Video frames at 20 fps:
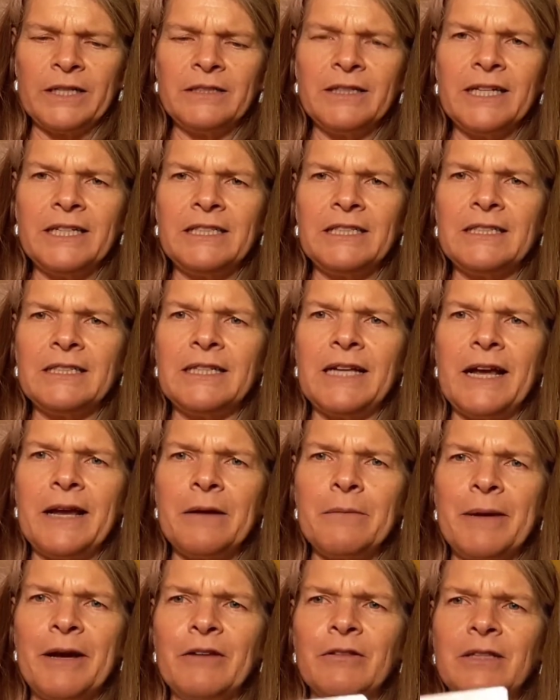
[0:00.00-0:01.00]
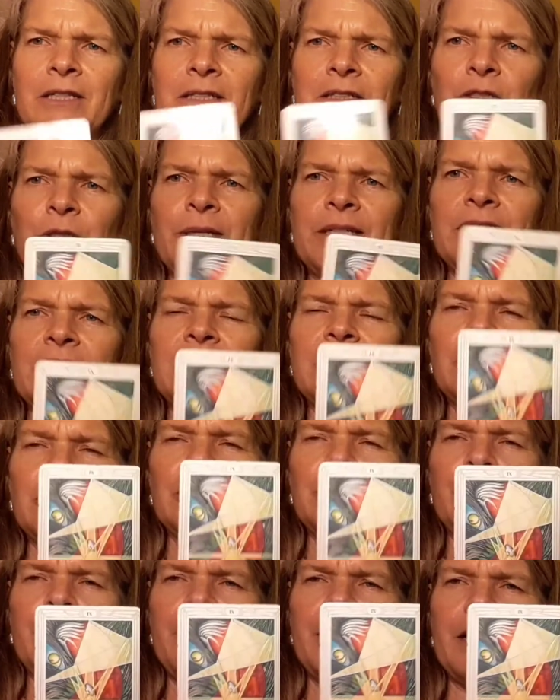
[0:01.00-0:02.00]
I'd like to say about this
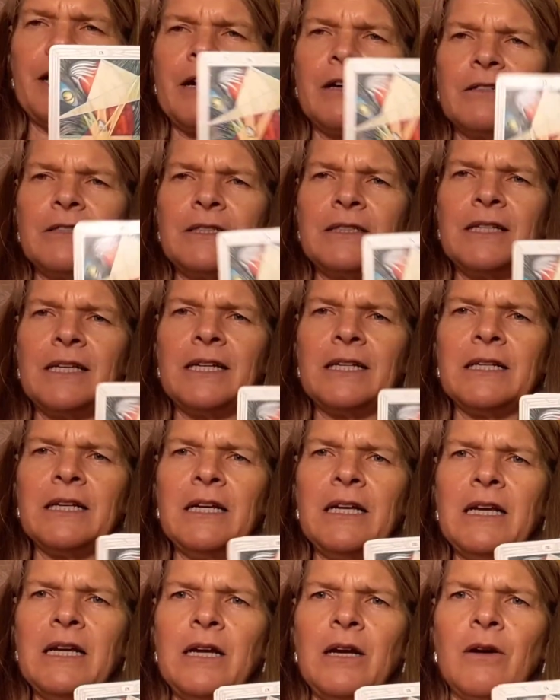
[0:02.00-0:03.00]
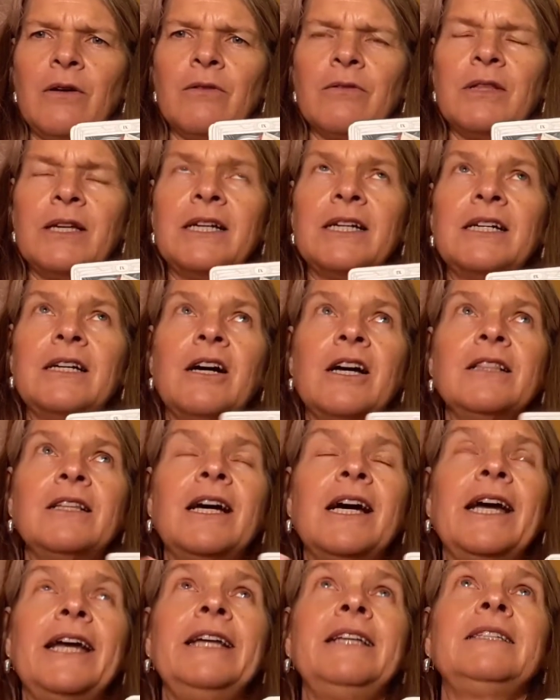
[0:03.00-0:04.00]
transition right now is that on the
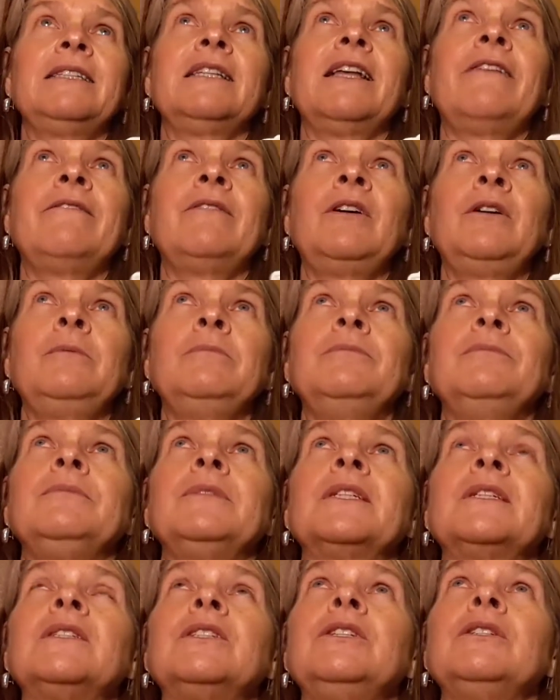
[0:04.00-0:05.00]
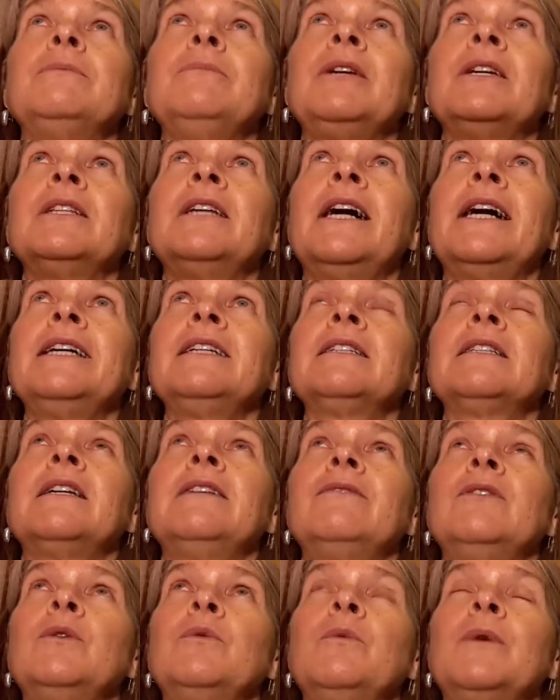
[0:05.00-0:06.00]
highest level,
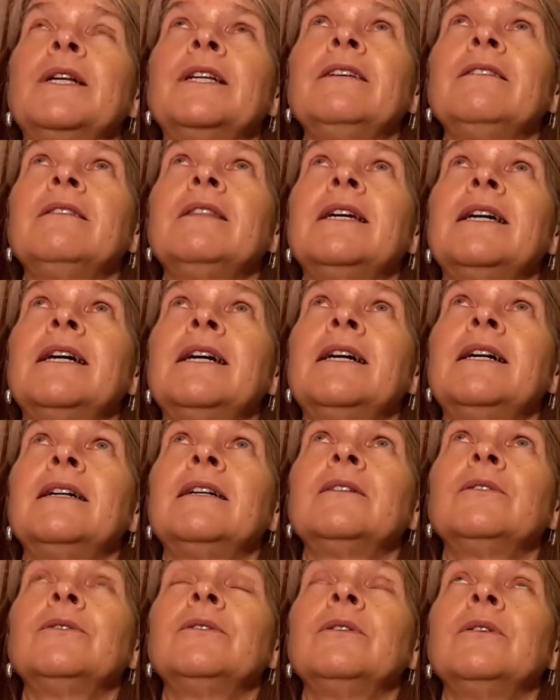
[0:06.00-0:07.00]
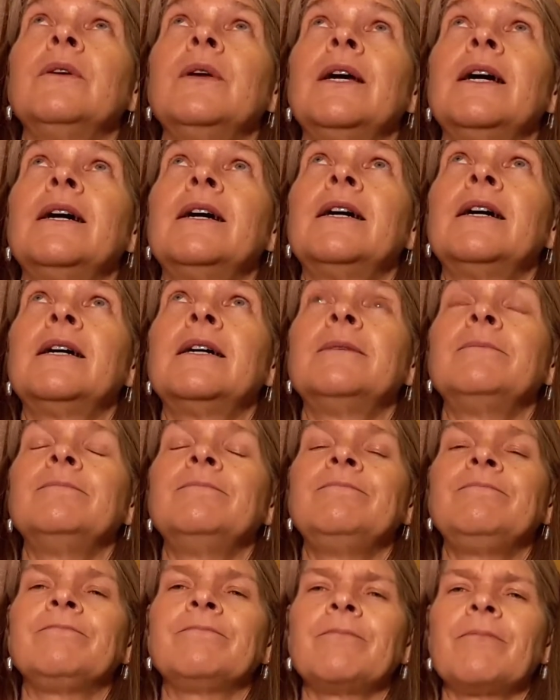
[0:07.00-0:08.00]
one of the
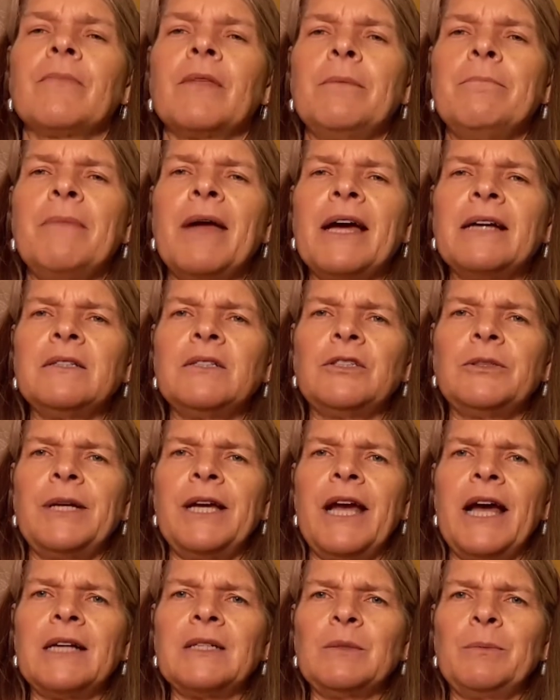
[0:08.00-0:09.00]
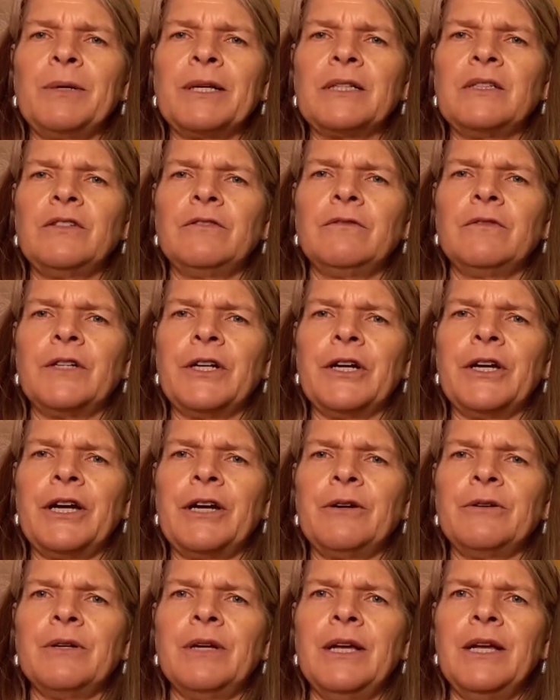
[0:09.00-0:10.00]
mastery aspects of
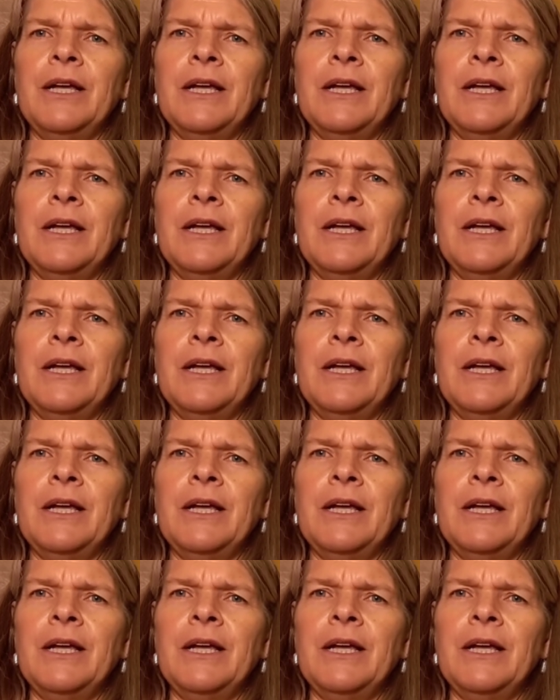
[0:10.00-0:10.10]
Virgo